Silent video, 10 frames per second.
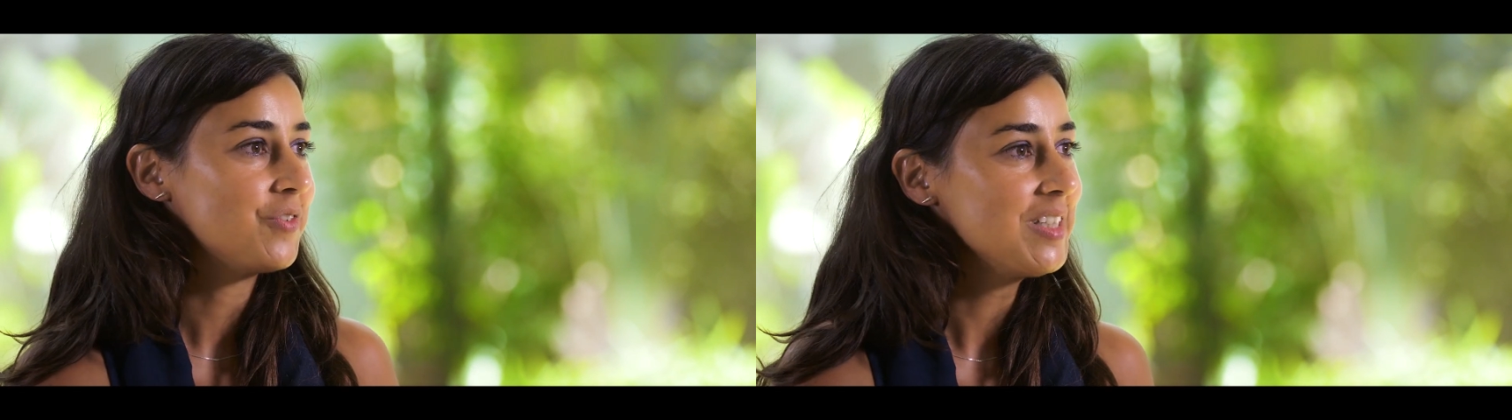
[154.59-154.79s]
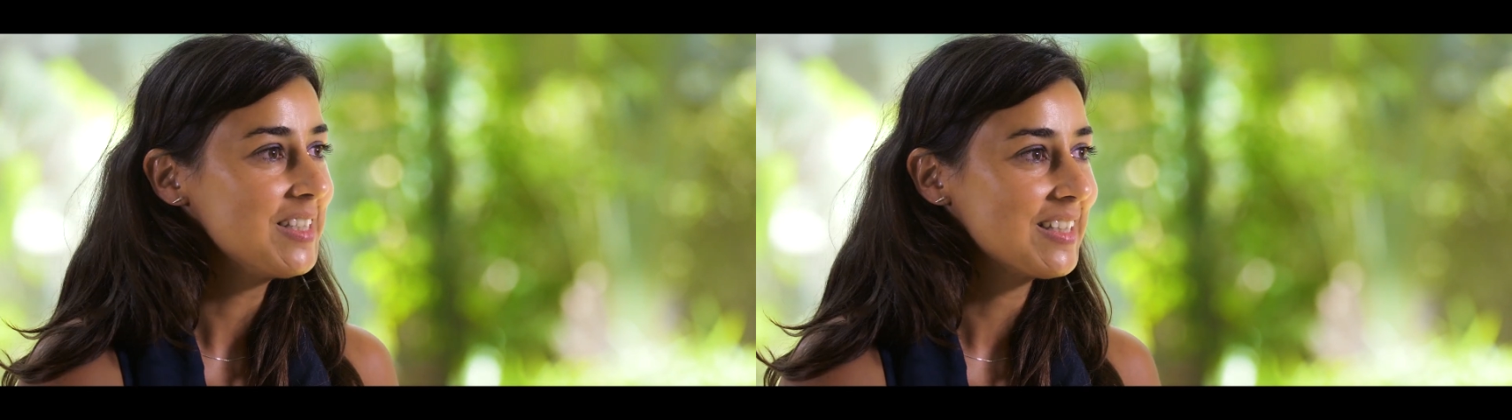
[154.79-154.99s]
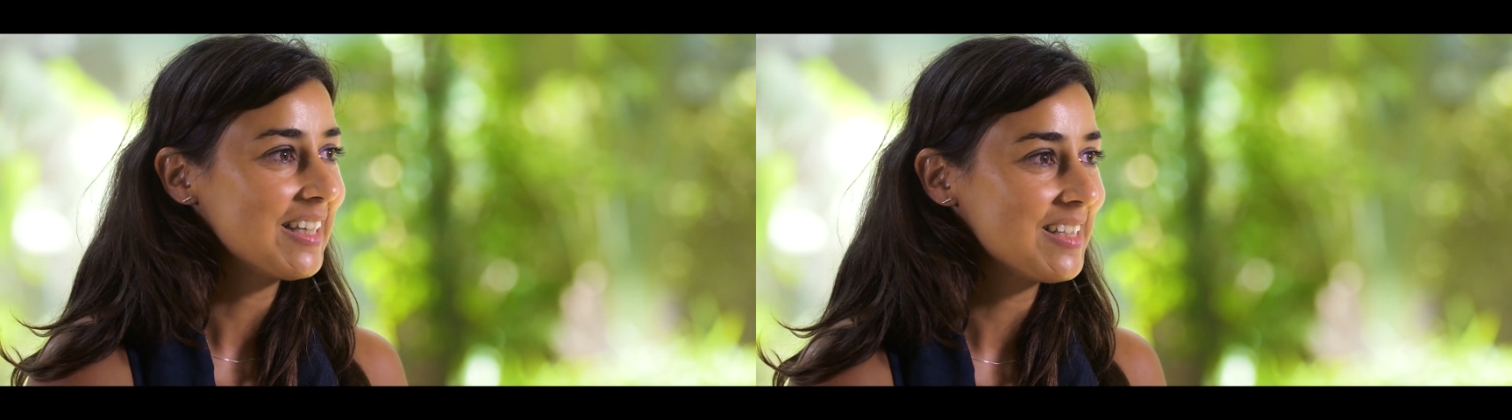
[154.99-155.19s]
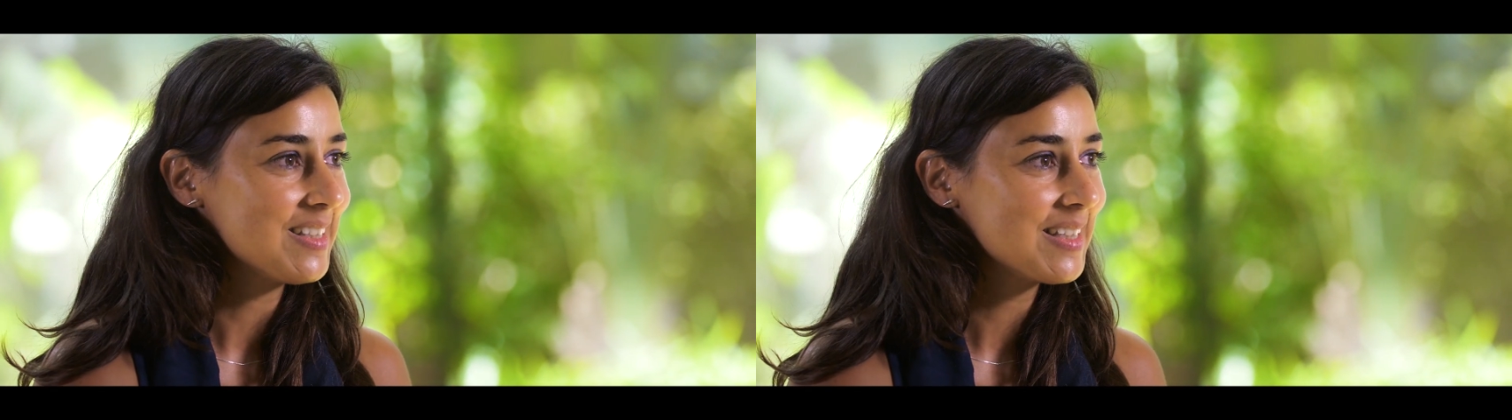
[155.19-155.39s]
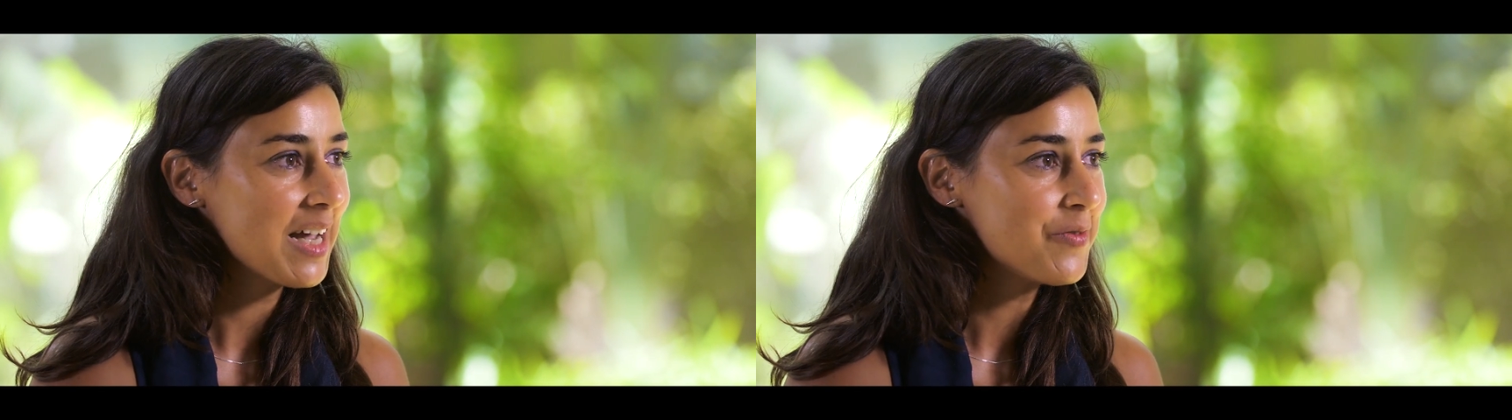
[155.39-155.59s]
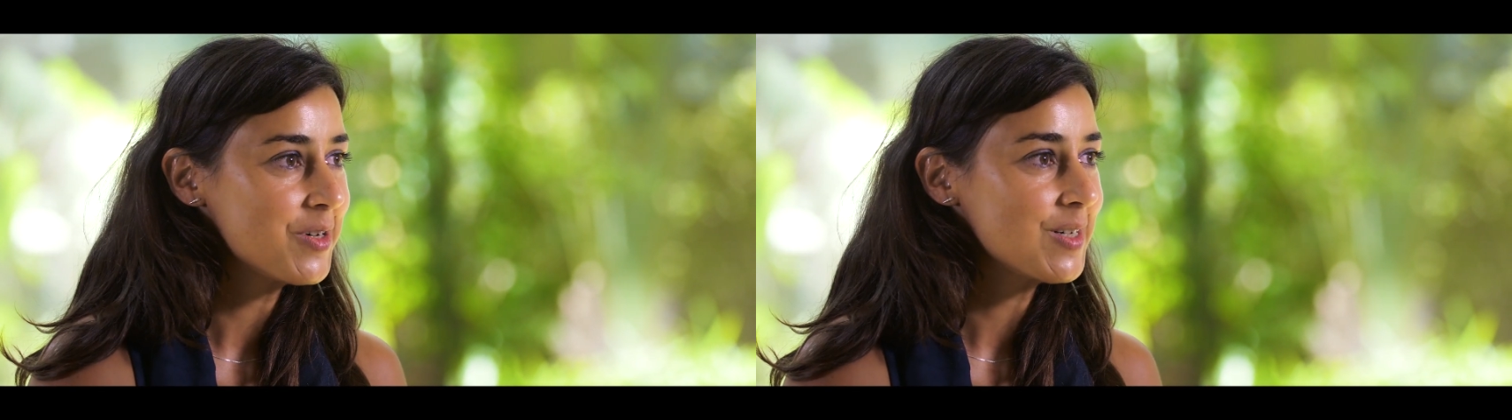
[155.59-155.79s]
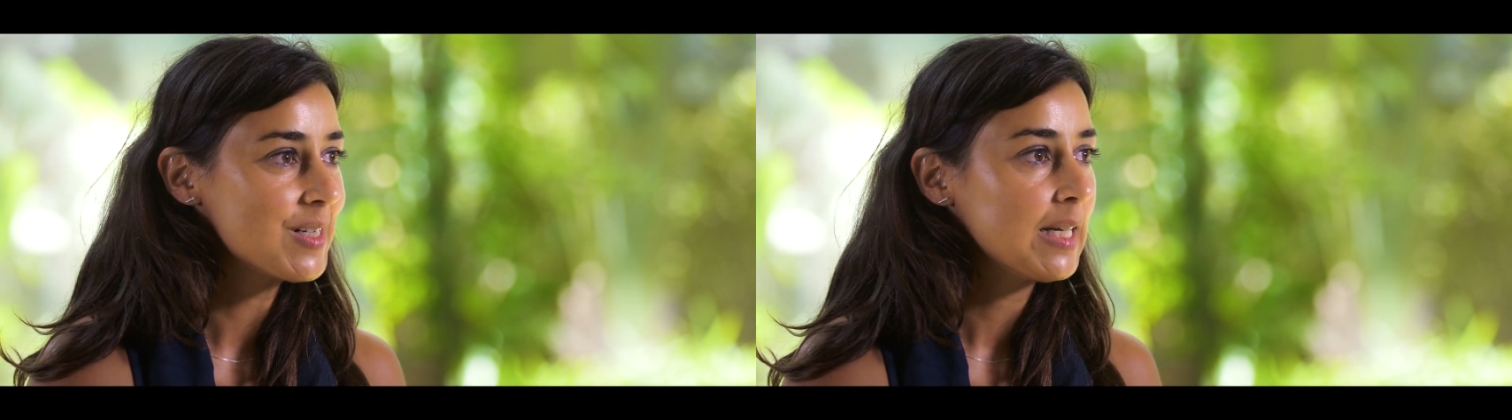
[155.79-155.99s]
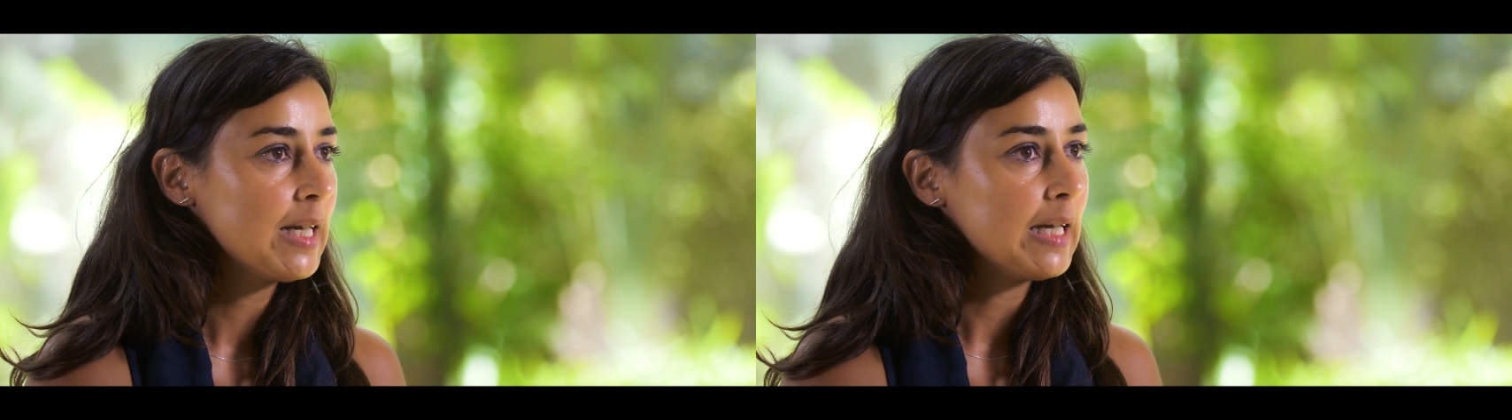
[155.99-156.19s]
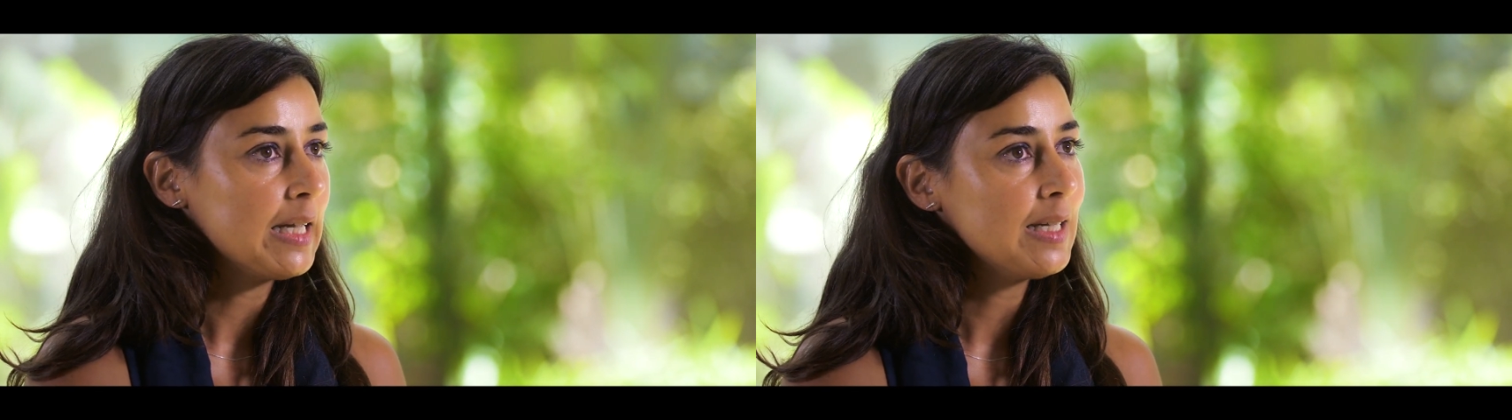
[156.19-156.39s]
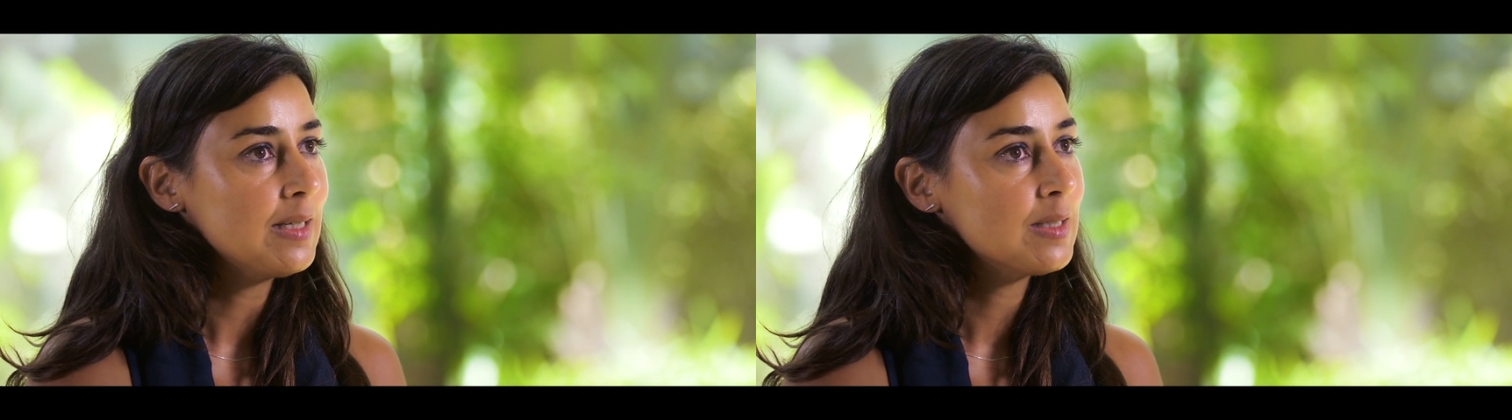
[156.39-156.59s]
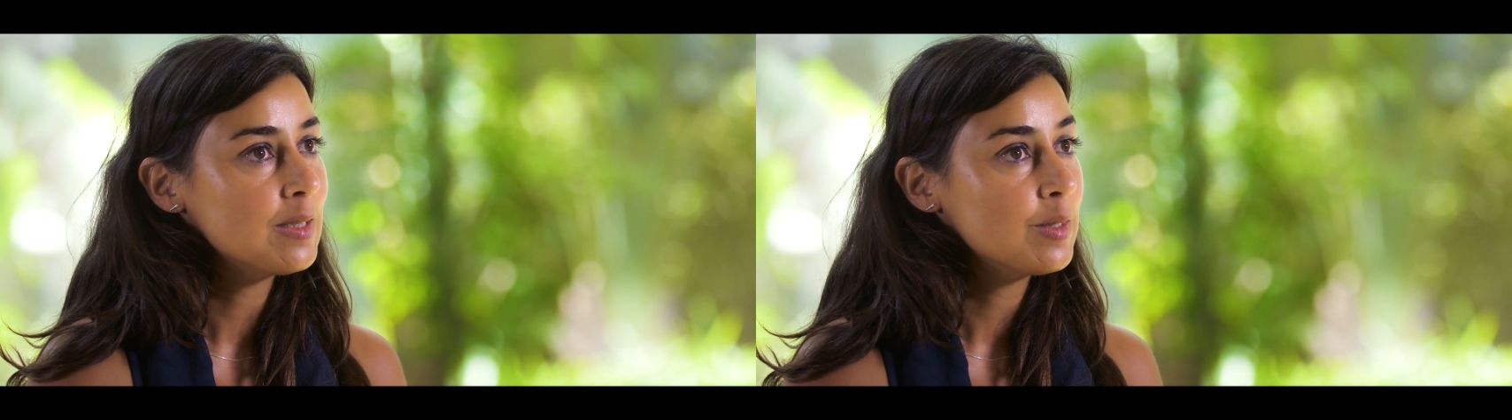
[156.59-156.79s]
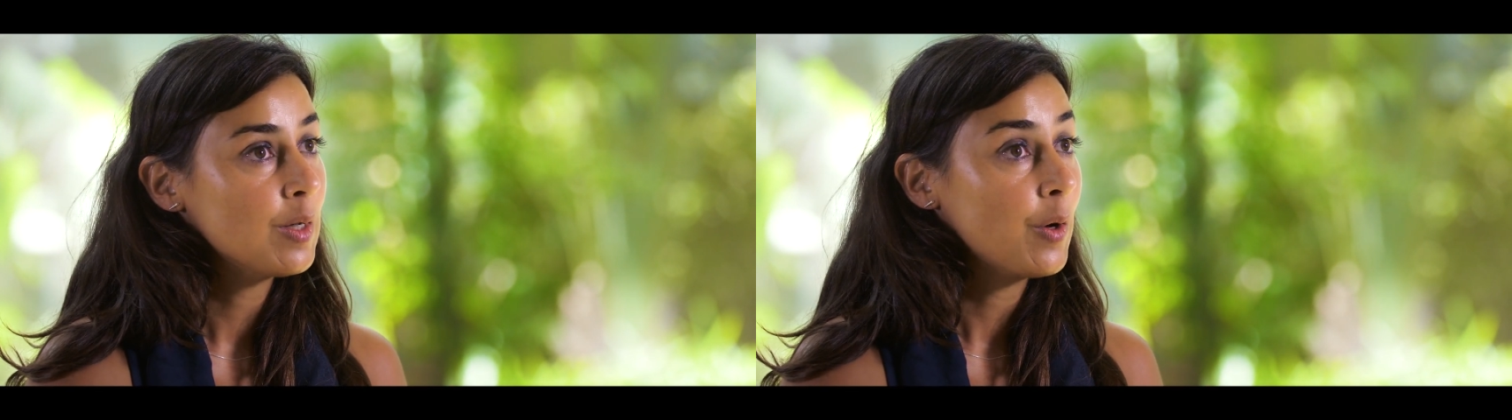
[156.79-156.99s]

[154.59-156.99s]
recently discovered is